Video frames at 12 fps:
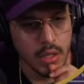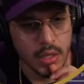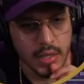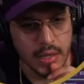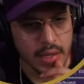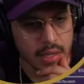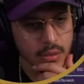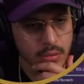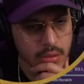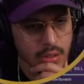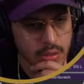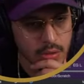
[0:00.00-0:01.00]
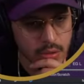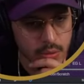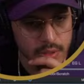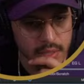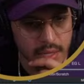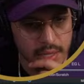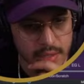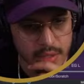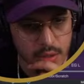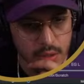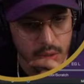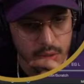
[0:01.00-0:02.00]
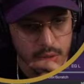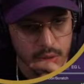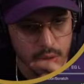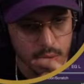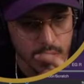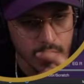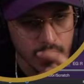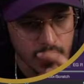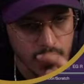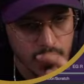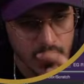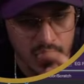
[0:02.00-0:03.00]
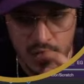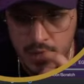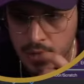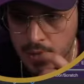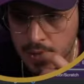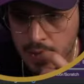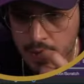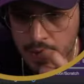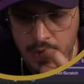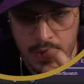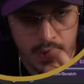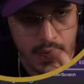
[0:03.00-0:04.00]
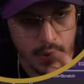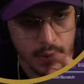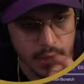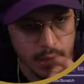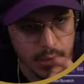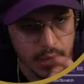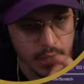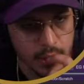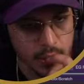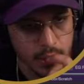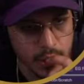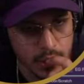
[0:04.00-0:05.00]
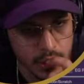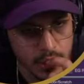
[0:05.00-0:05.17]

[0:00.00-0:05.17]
Yeah, I don't know what the heck is going on with Studio One. It like won't let me load